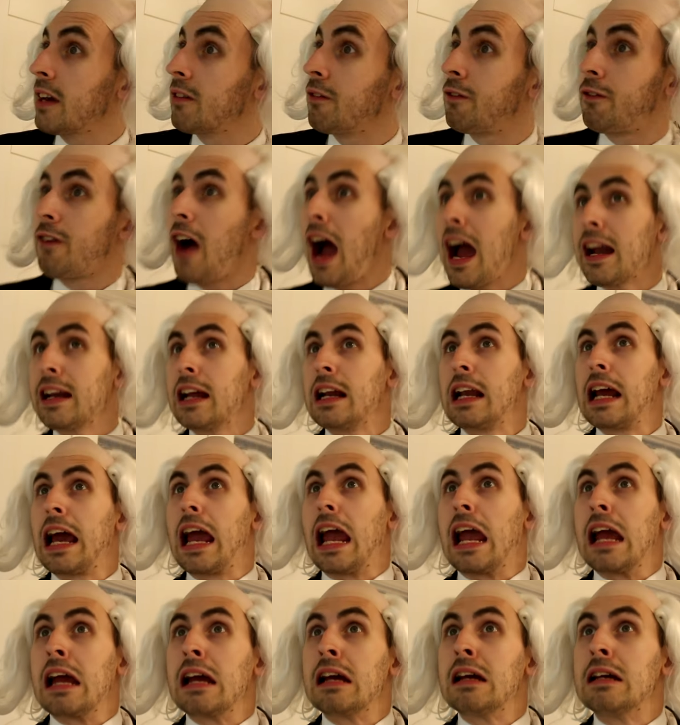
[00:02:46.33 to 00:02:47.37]

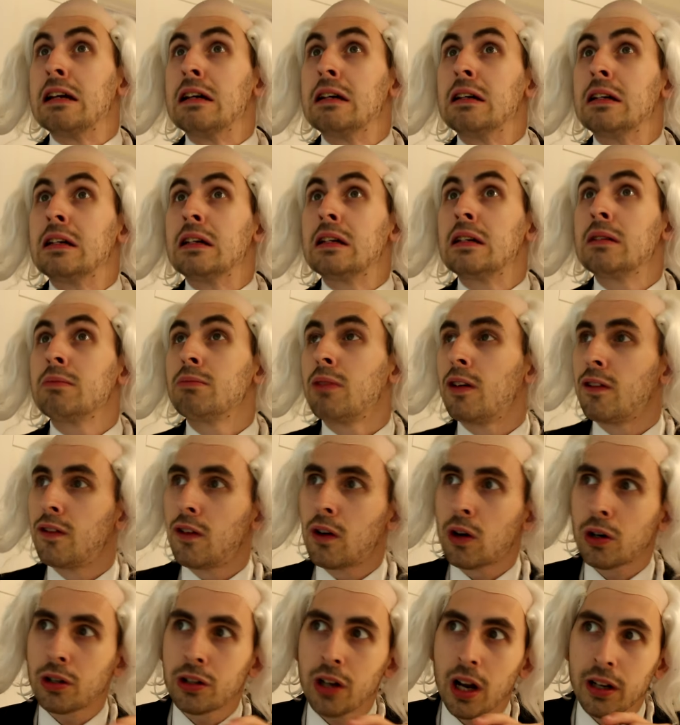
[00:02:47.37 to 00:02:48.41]
finally,
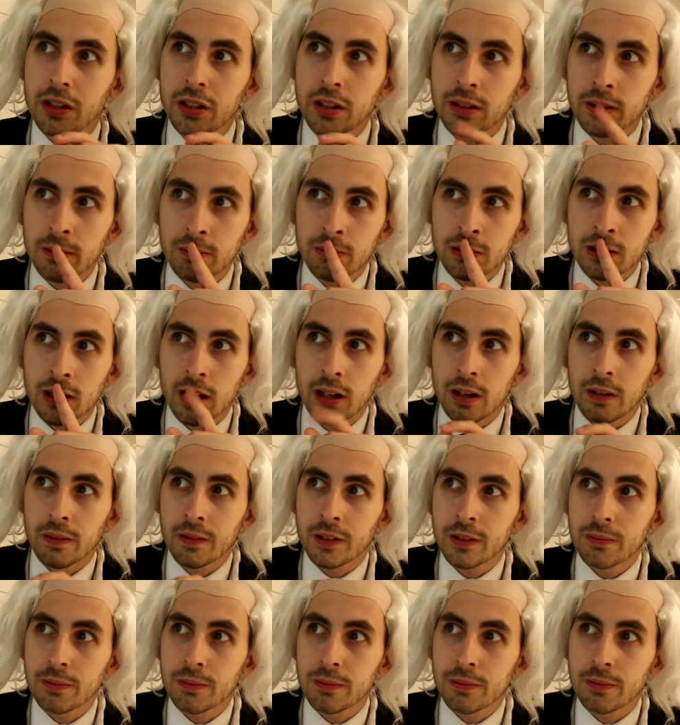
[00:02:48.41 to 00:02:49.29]
before shushing themselves.